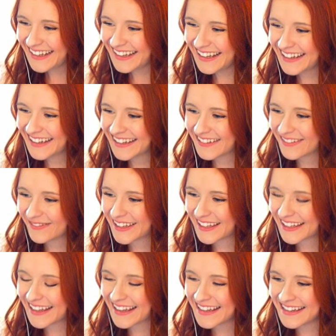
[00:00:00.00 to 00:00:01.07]
and we
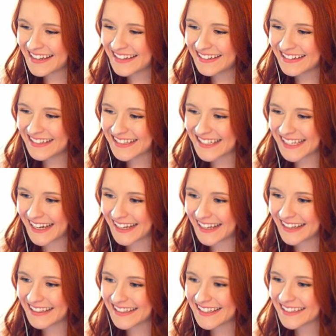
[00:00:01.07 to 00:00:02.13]
can study
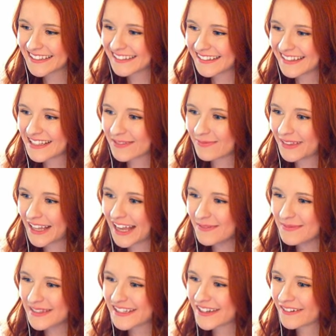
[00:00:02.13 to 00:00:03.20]
it. It's some limestone